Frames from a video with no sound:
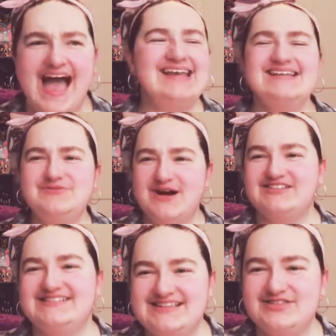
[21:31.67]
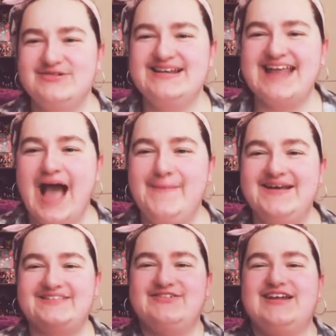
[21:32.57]
I need to watch Season 3 now
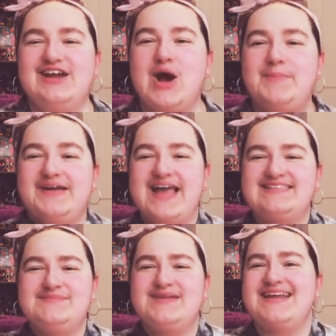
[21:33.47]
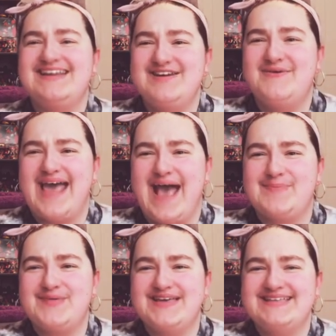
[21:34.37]
because they're gonna go up against them, and I need to know what
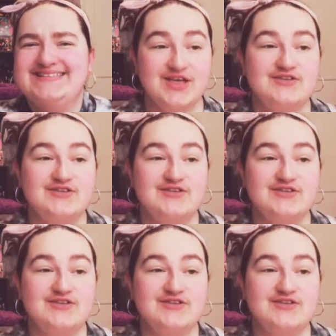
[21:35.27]
happened.